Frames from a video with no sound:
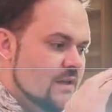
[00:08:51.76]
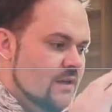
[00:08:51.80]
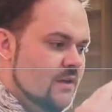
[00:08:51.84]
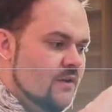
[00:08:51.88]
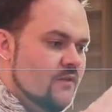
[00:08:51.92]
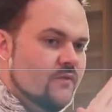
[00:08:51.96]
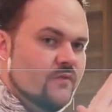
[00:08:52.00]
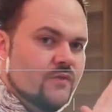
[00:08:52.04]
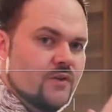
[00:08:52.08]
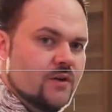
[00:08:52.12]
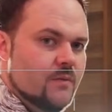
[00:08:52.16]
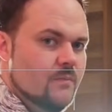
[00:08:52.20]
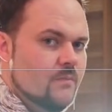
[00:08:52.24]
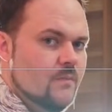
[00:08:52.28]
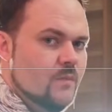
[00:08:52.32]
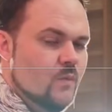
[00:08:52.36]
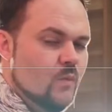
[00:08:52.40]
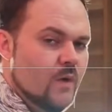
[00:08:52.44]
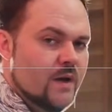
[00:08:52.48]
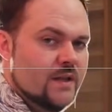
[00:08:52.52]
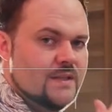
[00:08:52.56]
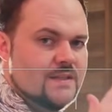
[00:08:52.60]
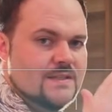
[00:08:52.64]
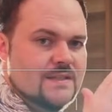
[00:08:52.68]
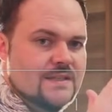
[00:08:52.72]
from
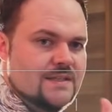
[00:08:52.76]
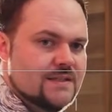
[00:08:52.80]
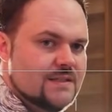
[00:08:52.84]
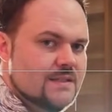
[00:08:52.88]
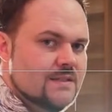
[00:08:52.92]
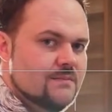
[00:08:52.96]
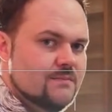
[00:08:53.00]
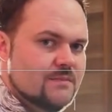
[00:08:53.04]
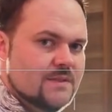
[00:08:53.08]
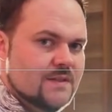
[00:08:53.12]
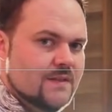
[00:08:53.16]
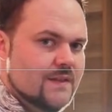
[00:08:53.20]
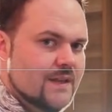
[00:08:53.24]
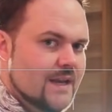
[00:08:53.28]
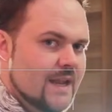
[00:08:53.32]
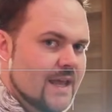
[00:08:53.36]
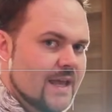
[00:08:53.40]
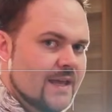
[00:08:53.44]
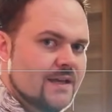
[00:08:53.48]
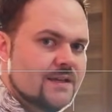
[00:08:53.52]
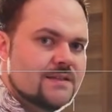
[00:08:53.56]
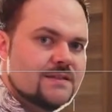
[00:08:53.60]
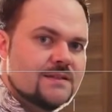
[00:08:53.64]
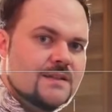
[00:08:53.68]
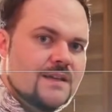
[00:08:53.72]
one system to the
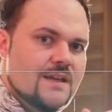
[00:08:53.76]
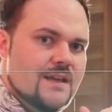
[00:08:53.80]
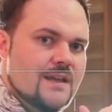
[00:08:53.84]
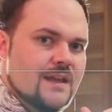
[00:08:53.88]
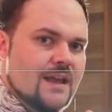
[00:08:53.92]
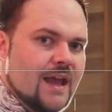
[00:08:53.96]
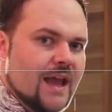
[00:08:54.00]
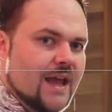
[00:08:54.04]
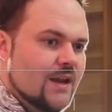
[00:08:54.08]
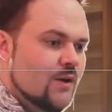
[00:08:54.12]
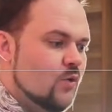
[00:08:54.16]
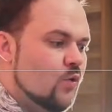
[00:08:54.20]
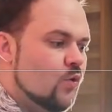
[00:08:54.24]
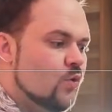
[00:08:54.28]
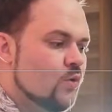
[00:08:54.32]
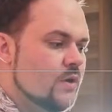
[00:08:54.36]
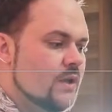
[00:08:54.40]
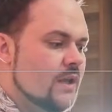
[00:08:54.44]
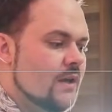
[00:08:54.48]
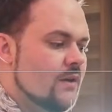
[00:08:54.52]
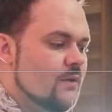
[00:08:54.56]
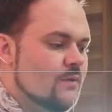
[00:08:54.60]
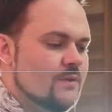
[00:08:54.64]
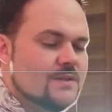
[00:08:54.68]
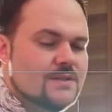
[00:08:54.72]
next, and
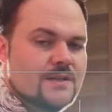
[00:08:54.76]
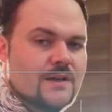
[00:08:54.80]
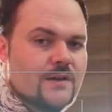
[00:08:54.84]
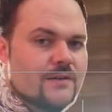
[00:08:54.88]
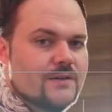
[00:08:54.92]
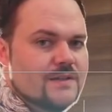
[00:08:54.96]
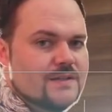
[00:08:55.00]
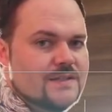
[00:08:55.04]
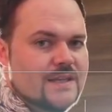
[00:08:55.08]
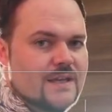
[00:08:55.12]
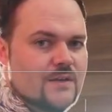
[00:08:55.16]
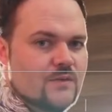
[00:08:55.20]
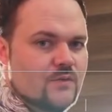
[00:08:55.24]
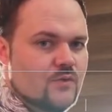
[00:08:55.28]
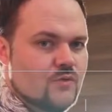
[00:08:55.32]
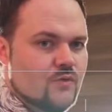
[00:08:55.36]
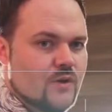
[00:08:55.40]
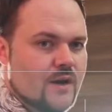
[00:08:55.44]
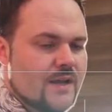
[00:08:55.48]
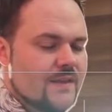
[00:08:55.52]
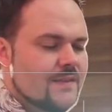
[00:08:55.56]
audio is going to sound great.